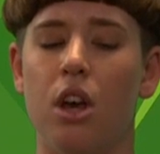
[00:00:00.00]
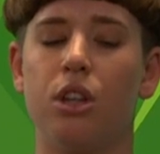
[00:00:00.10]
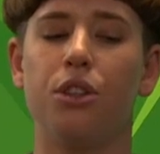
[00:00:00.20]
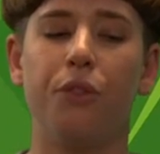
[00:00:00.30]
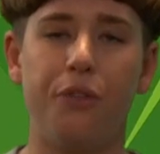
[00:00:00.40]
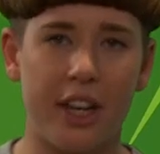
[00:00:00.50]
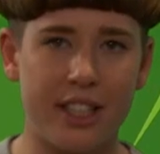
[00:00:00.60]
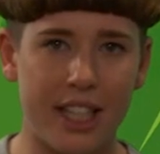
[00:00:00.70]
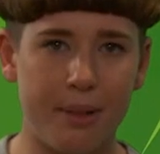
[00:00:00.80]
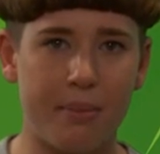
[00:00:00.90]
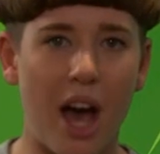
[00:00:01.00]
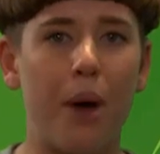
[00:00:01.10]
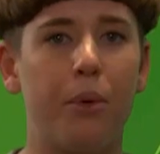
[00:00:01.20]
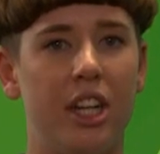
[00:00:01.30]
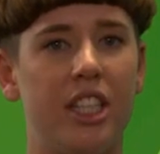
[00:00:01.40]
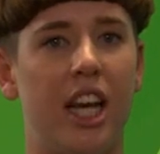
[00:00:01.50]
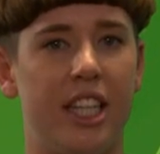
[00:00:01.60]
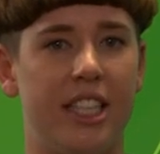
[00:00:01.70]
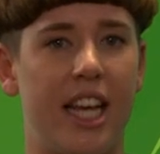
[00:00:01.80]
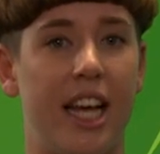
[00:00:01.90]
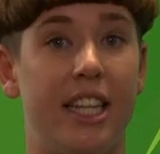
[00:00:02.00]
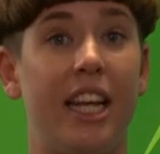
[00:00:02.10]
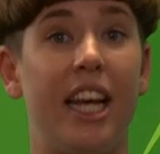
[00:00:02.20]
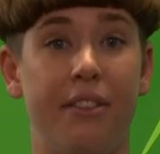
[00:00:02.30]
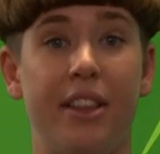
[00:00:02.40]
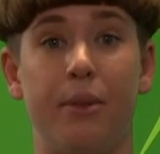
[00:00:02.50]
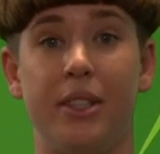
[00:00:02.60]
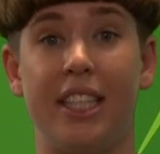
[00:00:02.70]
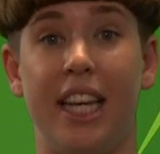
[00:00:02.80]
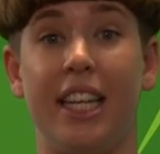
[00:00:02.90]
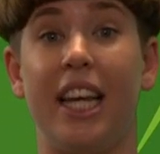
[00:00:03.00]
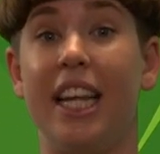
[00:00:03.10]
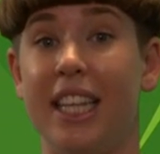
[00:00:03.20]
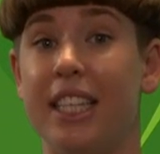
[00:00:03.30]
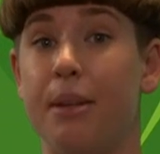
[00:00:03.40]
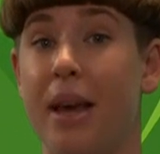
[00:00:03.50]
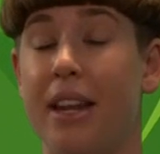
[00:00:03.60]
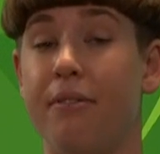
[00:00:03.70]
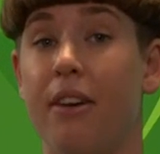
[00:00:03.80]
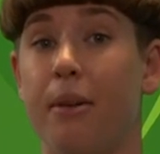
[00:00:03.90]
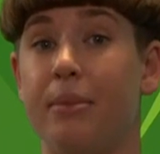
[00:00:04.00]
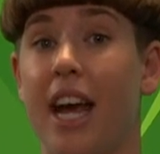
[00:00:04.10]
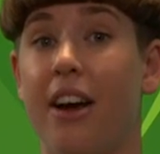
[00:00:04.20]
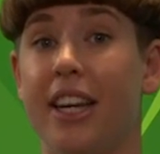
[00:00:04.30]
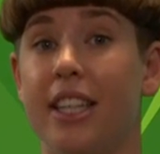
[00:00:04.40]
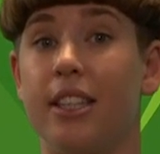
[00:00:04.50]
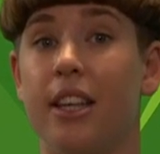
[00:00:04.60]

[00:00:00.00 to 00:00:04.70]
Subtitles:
So firstly, I wanted to understand if there was seed in these abandoned farmed areas,